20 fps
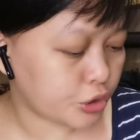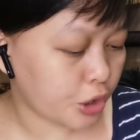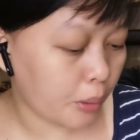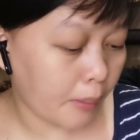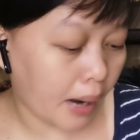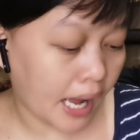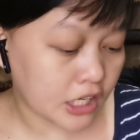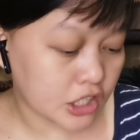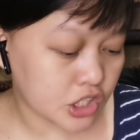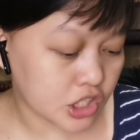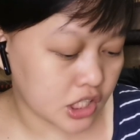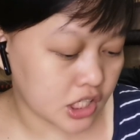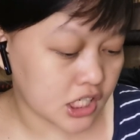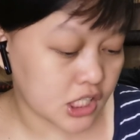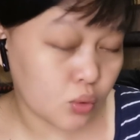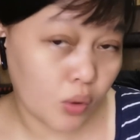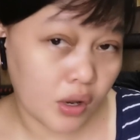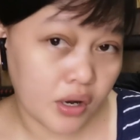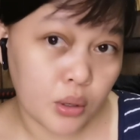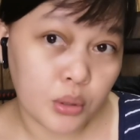Derm Action
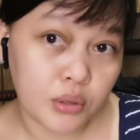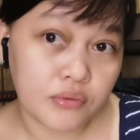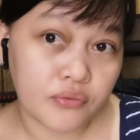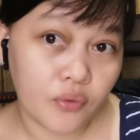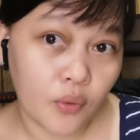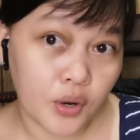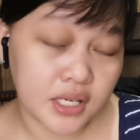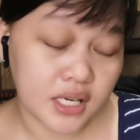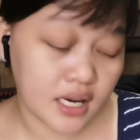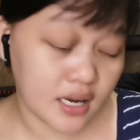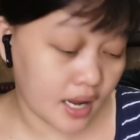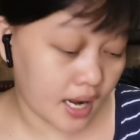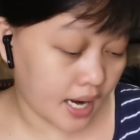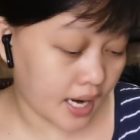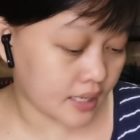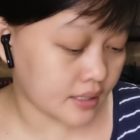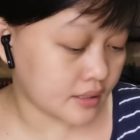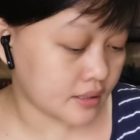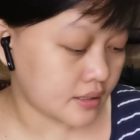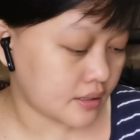is
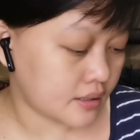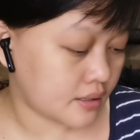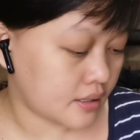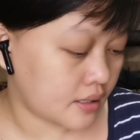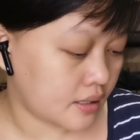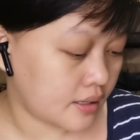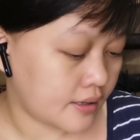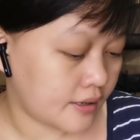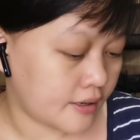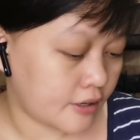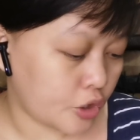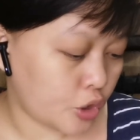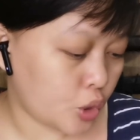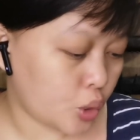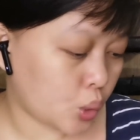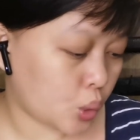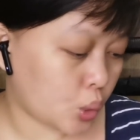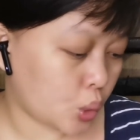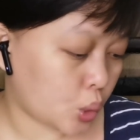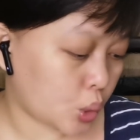149.
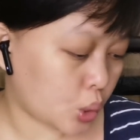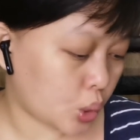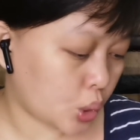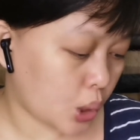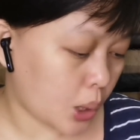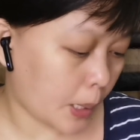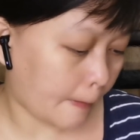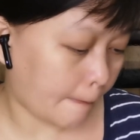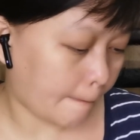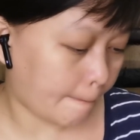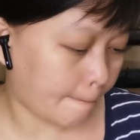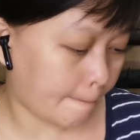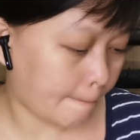Yung